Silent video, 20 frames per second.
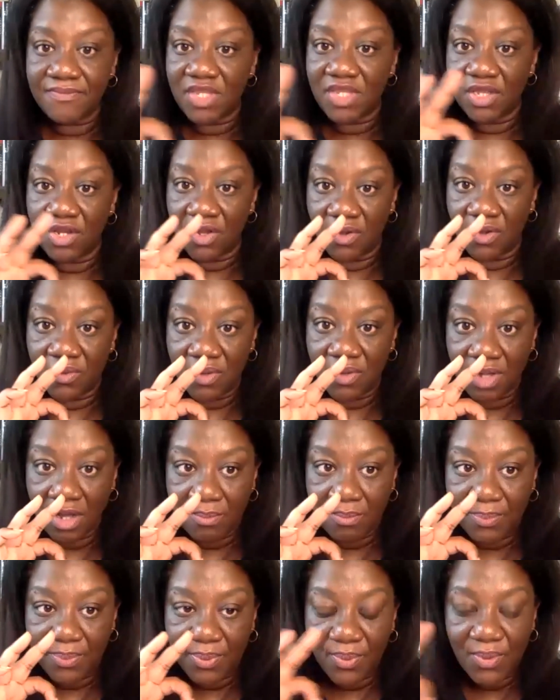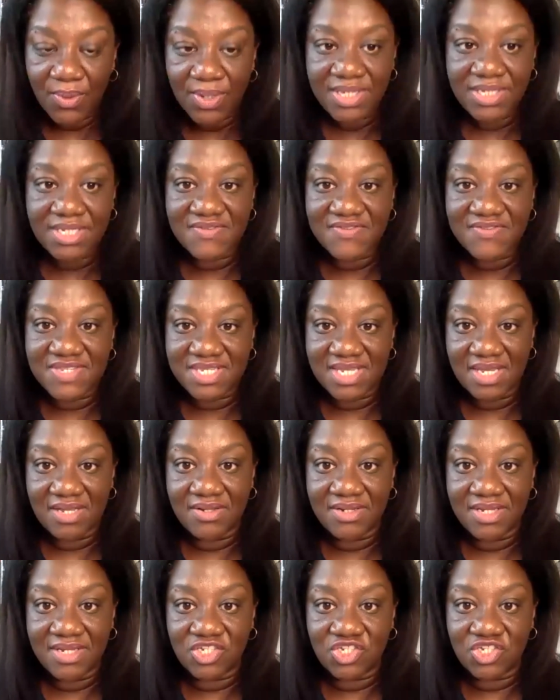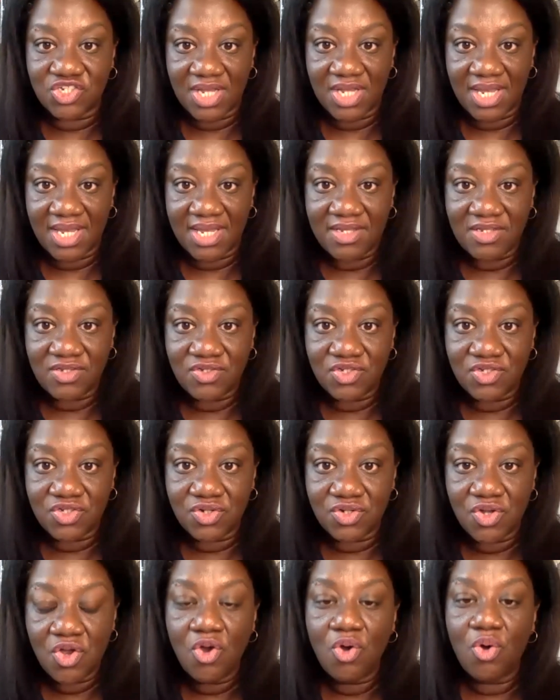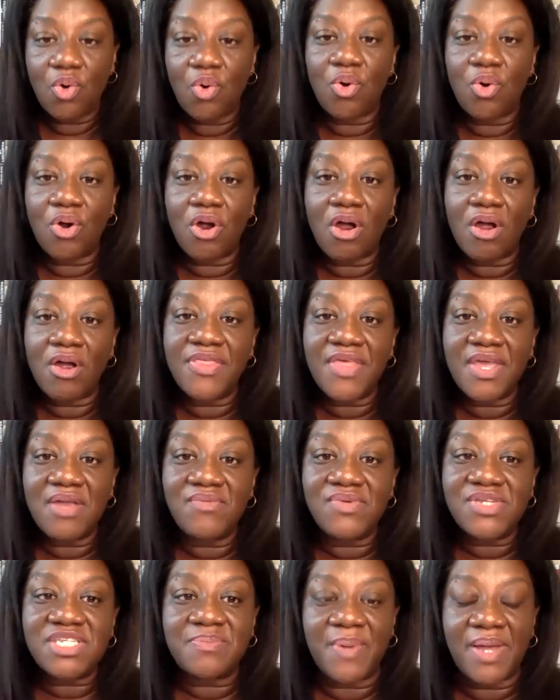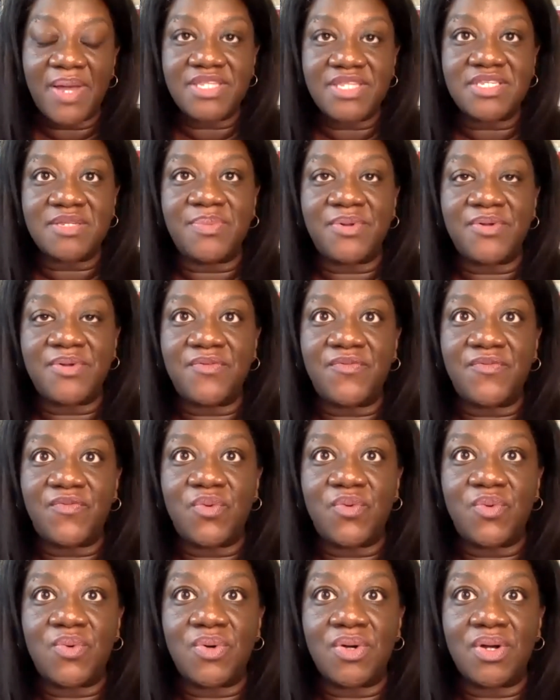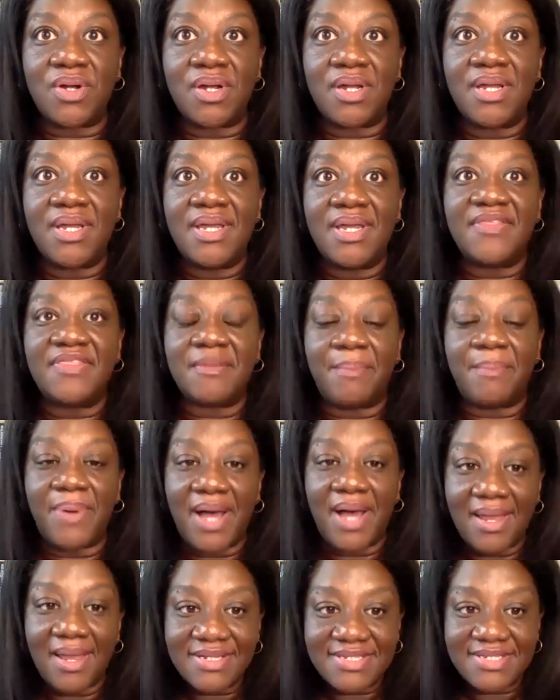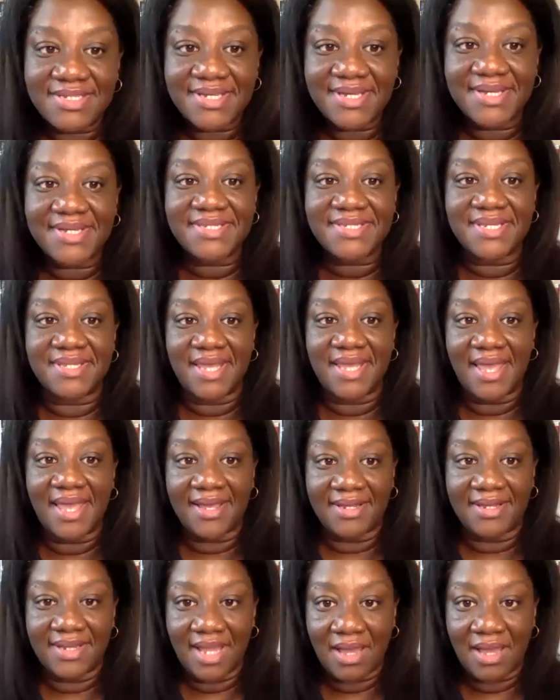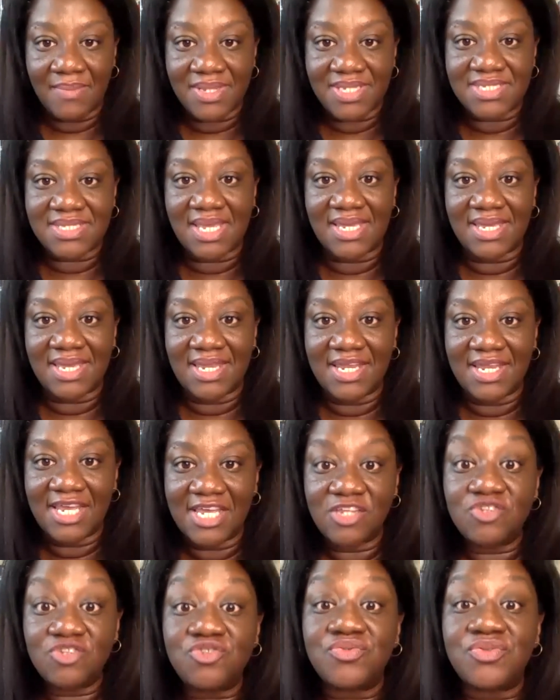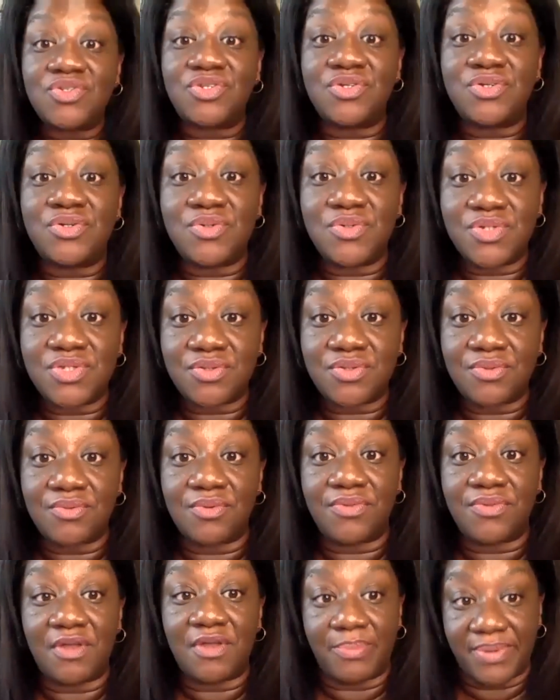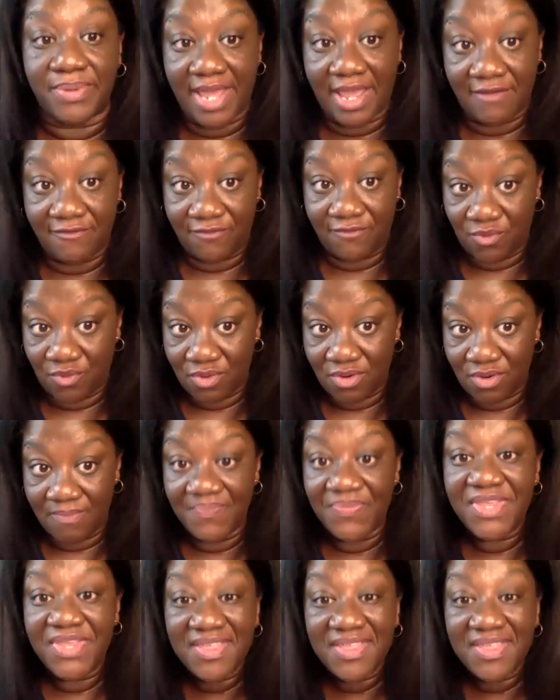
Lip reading: a point of sale exchange, or are they responsible for the politics and the economics that get introduced through their platform?